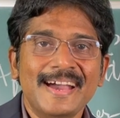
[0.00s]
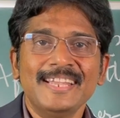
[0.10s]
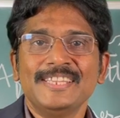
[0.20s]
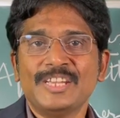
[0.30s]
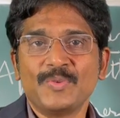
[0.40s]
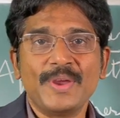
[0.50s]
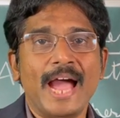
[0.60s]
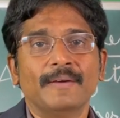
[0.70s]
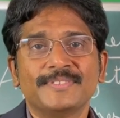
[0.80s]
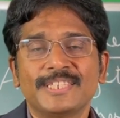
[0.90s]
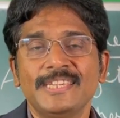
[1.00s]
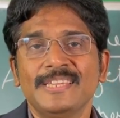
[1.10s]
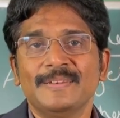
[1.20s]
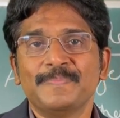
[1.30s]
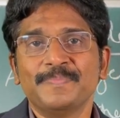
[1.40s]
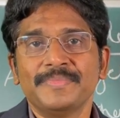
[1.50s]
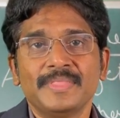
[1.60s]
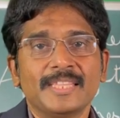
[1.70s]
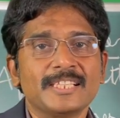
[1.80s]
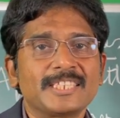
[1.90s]
Earlier we have seen
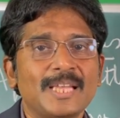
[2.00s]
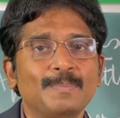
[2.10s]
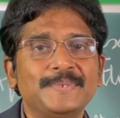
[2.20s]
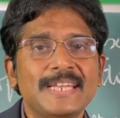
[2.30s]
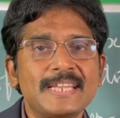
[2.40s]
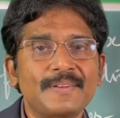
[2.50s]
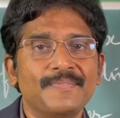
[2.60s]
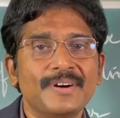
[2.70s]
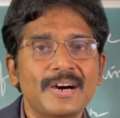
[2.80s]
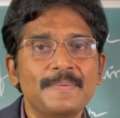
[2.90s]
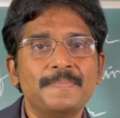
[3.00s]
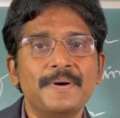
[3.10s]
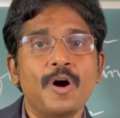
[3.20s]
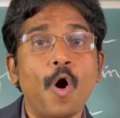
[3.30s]
the subject, verb,